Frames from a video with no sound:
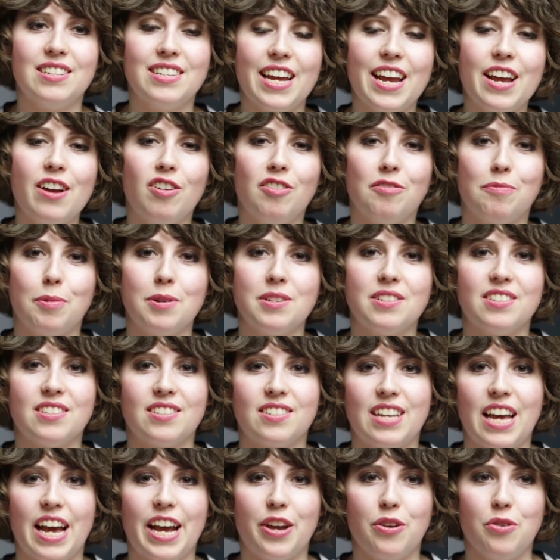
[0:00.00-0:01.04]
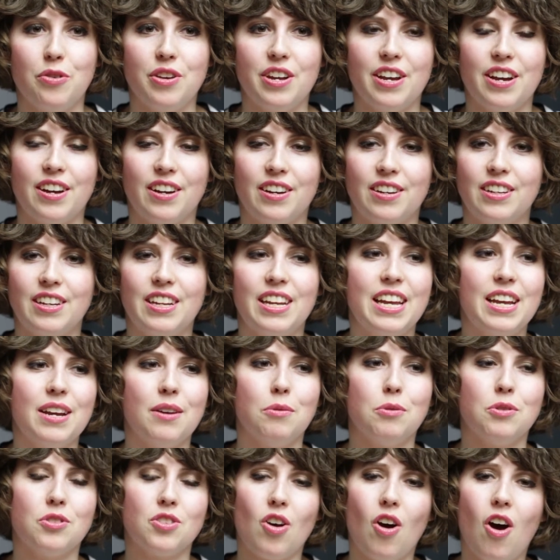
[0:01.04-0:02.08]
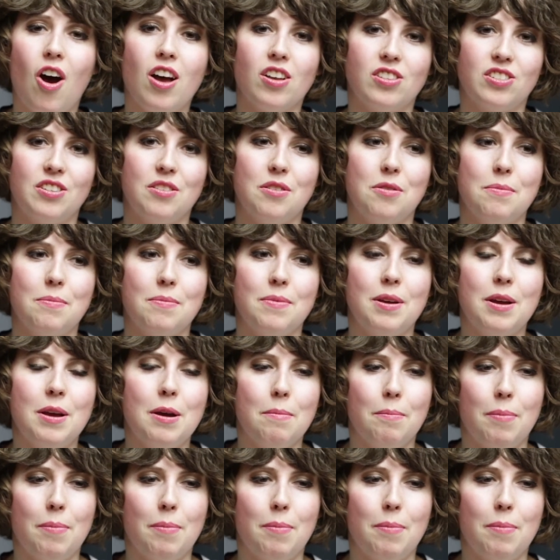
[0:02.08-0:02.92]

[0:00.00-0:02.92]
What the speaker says: Tale of Princess Kaguya. It was awesome,